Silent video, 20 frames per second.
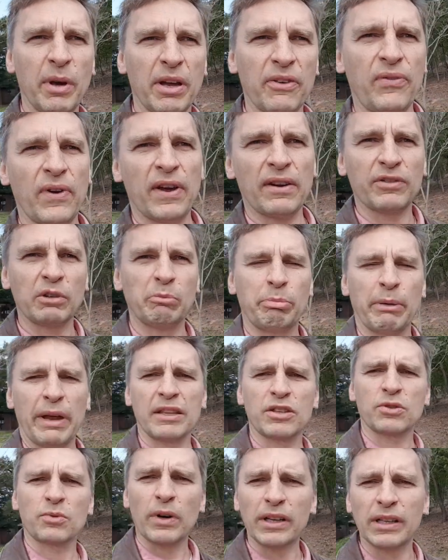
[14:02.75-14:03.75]
my favorite
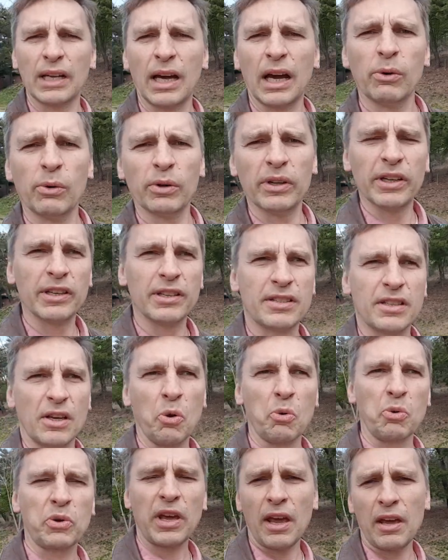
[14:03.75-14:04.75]
bands right now is
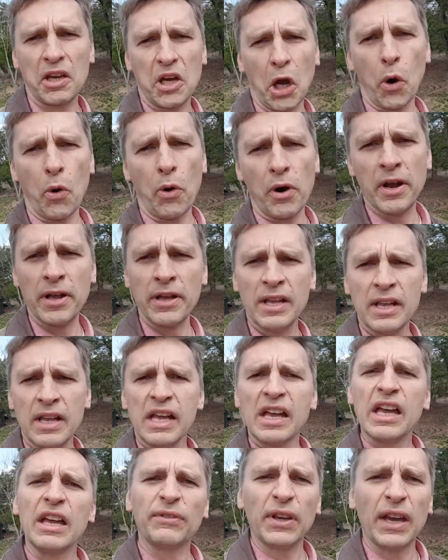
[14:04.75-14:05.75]
OK Go.
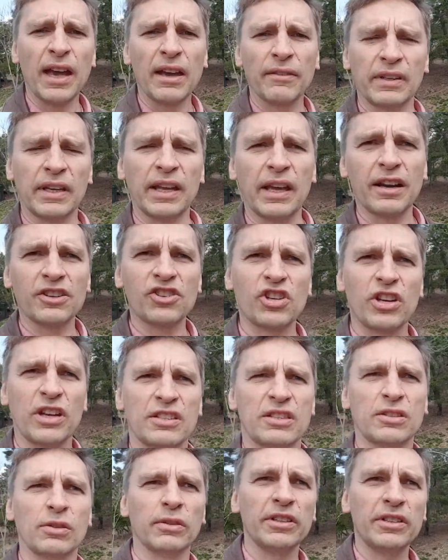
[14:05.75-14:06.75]
If you haven't had a
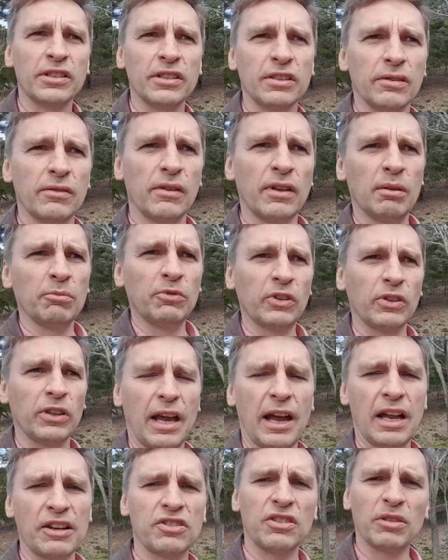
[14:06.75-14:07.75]
chance to listen to them, to
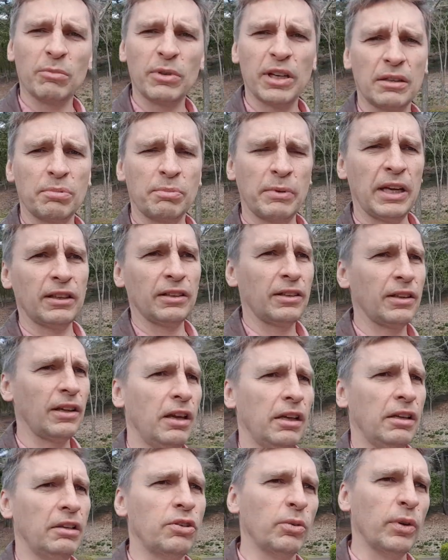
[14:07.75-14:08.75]
catch them yet, man, get
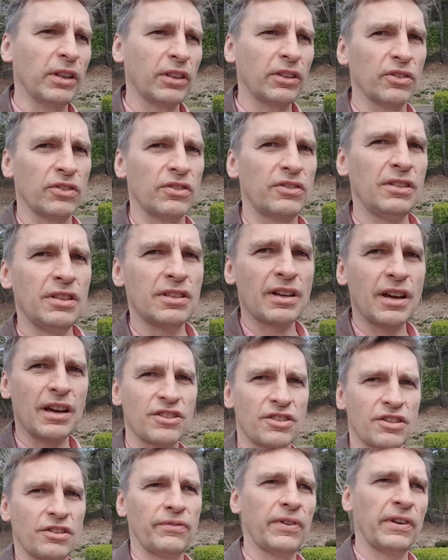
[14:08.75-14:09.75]
into it, because these
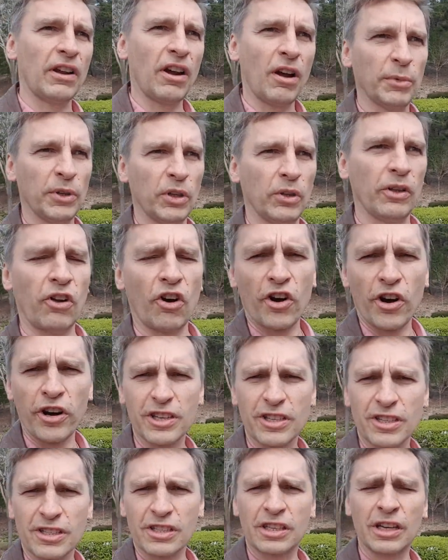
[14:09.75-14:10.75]
guys are phenomenal
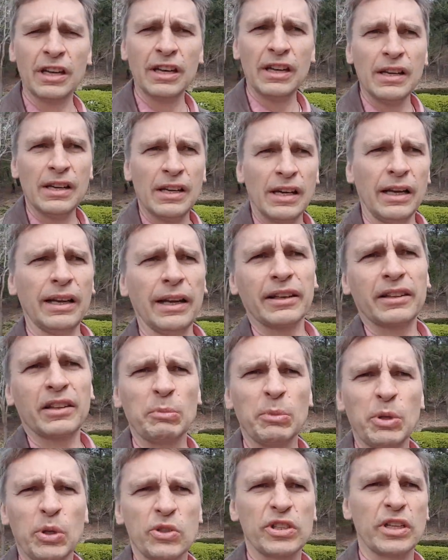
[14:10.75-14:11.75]
artists. I like
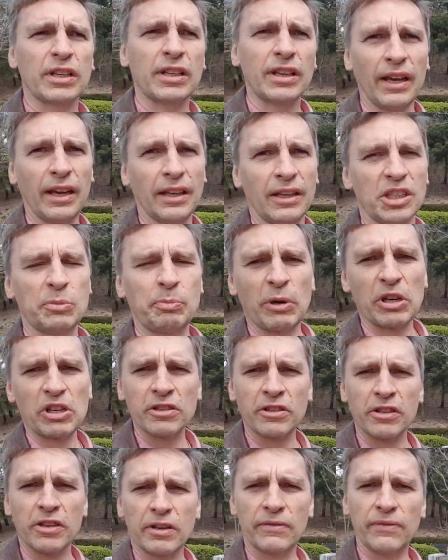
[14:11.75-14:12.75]
their music and
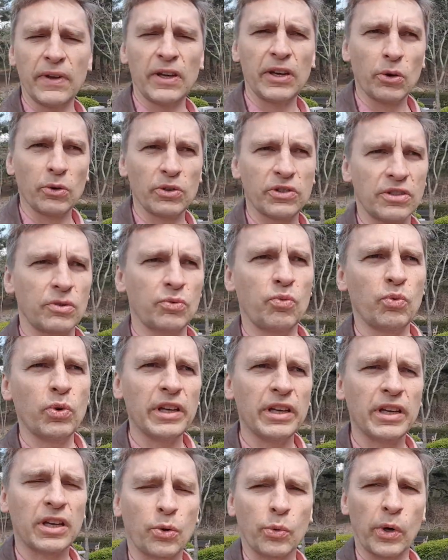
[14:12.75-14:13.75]
especially their videos. They're
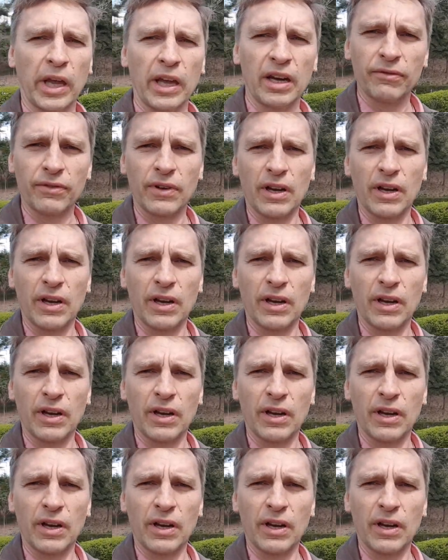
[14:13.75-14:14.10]
really creative